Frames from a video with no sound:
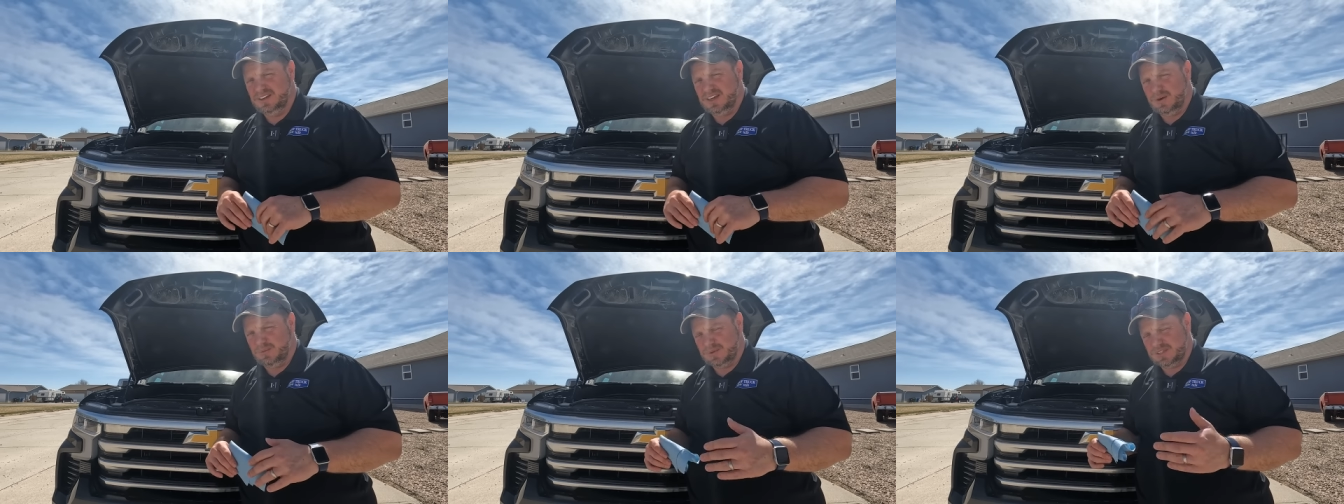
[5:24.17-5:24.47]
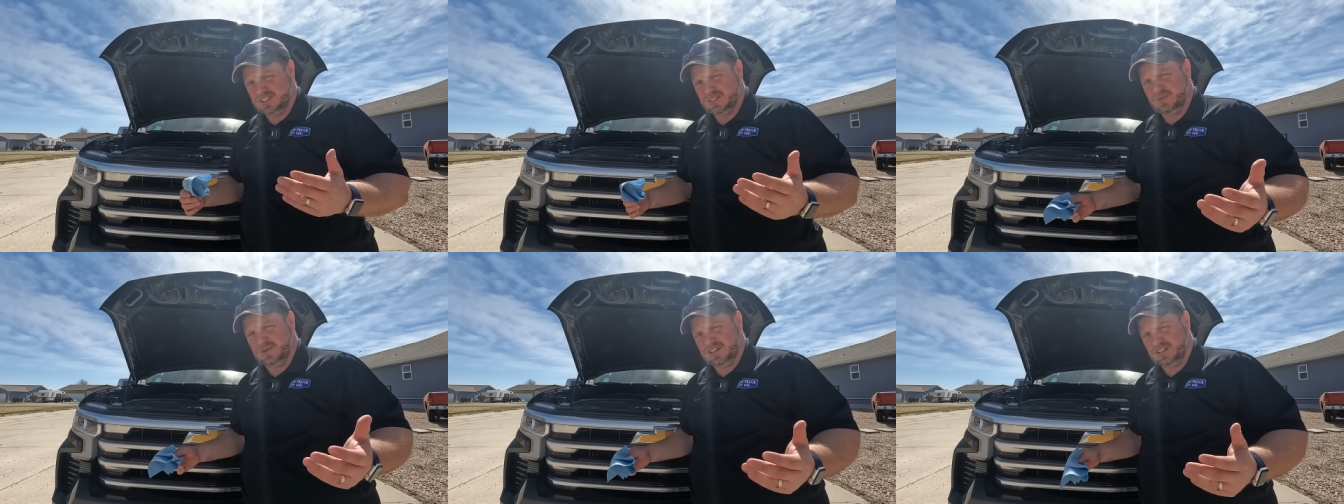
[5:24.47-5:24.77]
and we'll
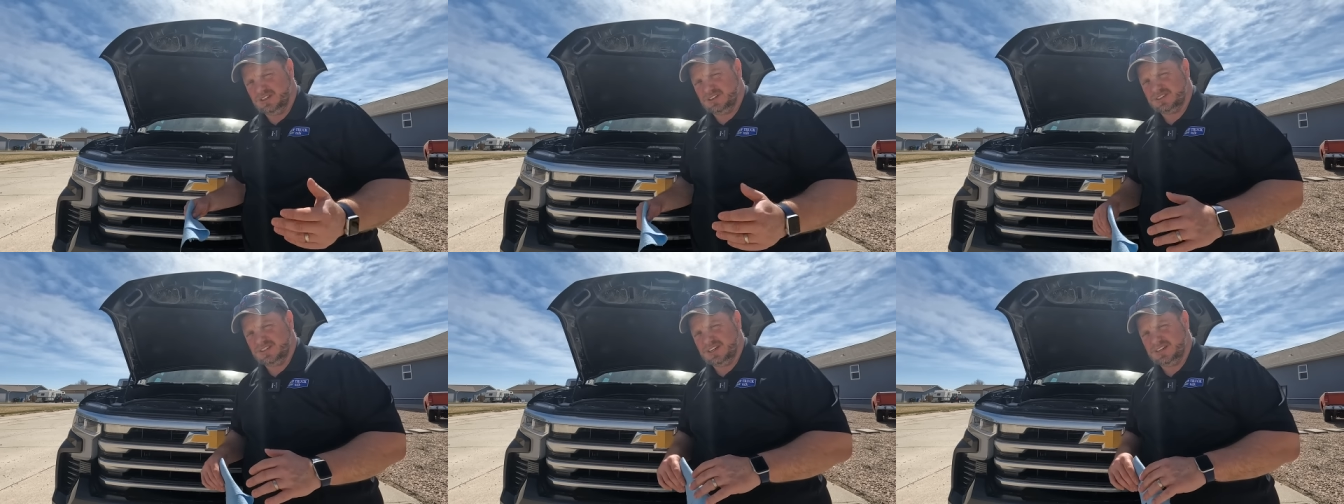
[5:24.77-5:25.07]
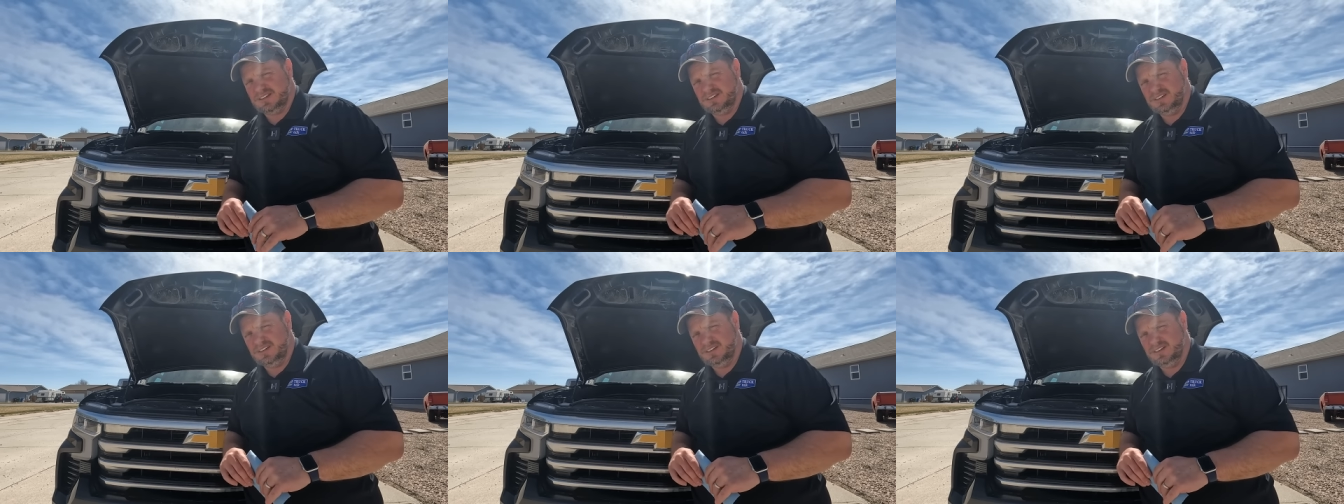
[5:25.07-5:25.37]
see what it looks
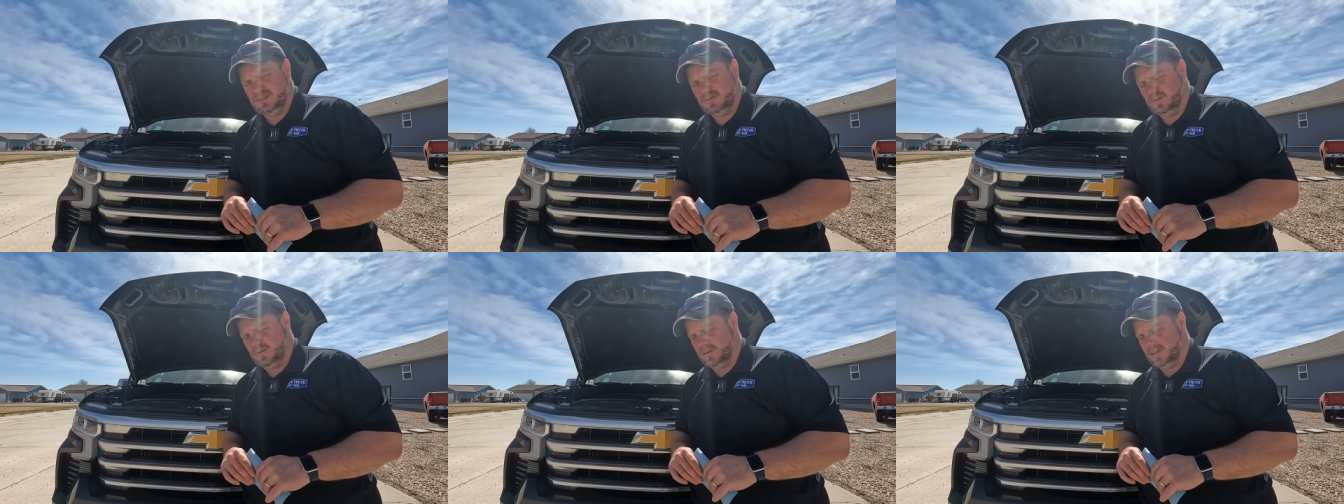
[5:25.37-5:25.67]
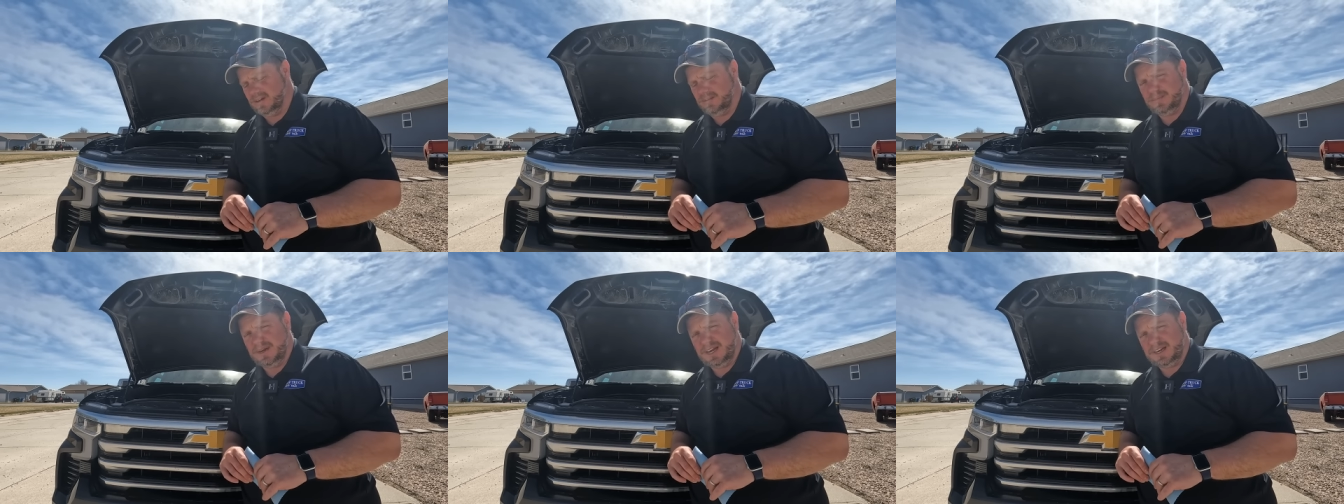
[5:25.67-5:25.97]
like when
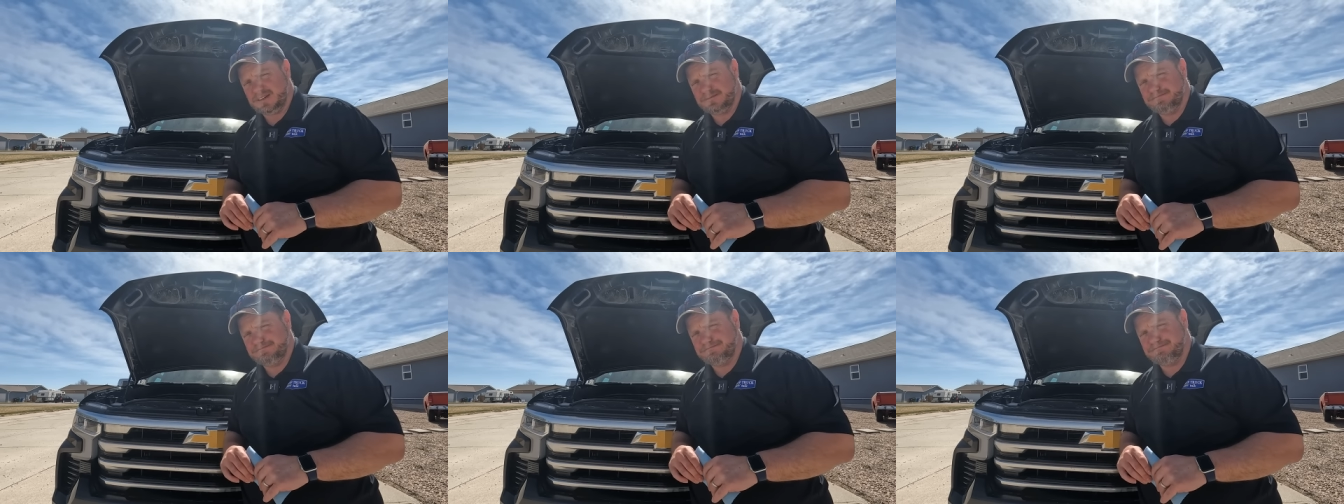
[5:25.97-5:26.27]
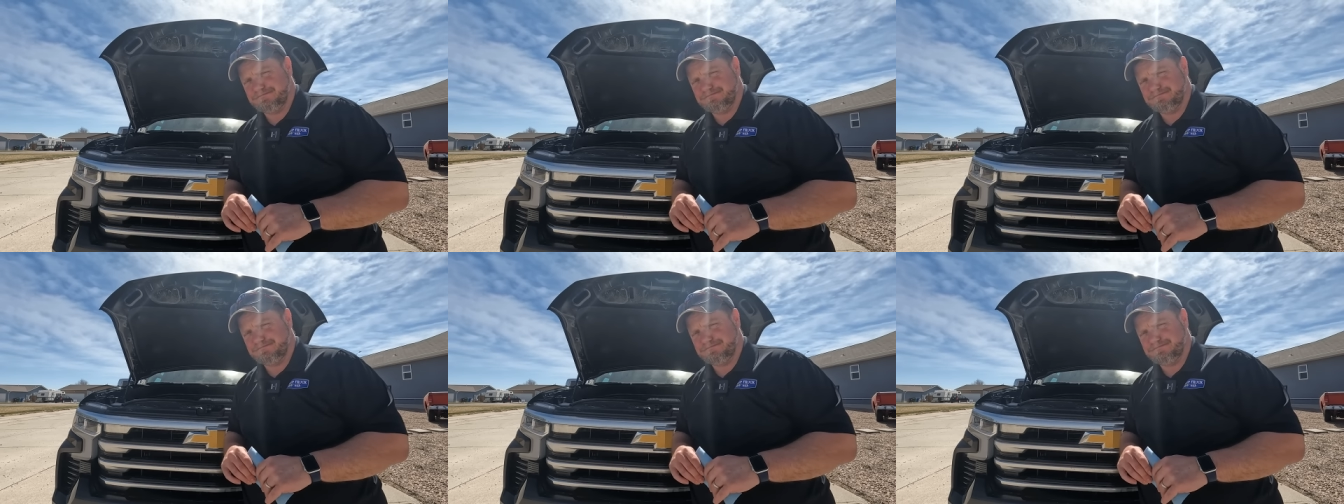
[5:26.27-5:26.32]
we come back.